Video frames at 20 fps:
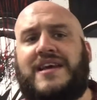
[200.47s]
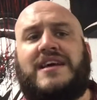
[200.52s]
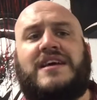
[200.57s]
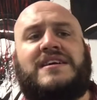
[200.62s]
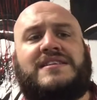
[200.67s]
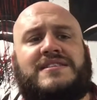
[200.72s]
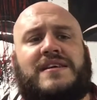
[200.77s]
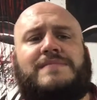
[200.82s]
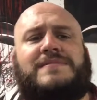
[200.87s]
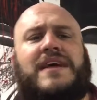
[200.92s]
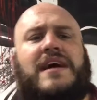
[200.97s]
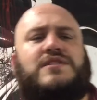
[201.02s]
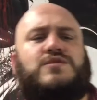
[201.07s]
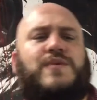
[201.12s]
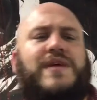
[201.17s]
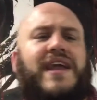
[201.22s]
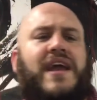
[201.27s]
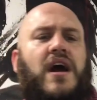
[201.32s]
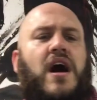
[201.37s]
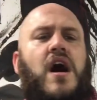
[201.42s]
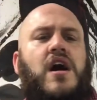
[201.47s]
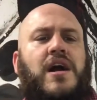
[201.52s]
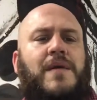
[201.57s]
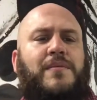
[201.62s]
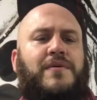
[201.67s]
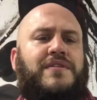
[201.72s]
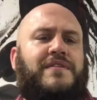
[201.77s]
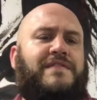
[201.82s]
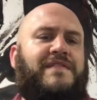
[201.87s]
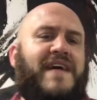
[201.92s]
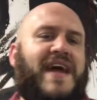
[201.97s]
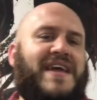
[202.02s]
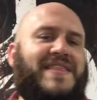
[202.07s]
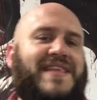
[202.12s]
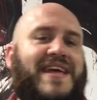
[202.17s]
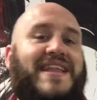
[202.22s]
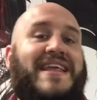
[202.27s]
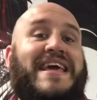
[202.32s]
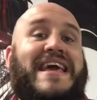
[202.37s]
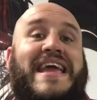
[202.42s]
Sometimes we get hung up on the fact
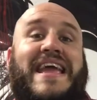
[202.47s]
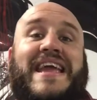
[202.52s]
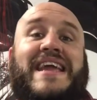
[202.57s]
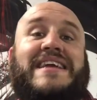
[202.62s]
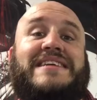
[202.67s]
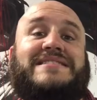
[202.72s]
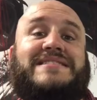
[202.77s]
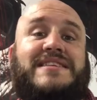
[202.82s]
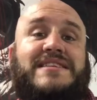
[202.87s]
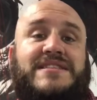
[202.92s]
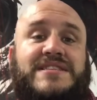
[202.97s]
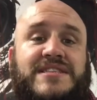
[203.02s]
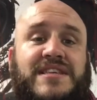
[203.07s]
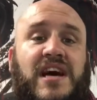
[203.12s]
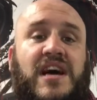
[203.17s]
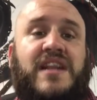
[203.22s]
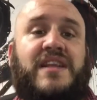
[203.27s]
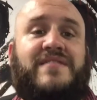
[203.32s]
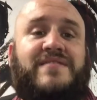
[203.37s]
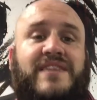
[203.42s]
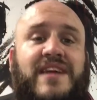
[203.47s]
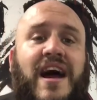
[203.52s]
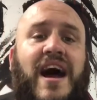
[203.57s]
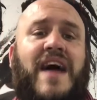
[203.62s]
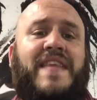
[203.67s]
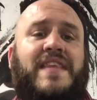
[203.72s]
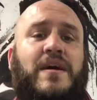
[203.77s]
that he is the Son of God,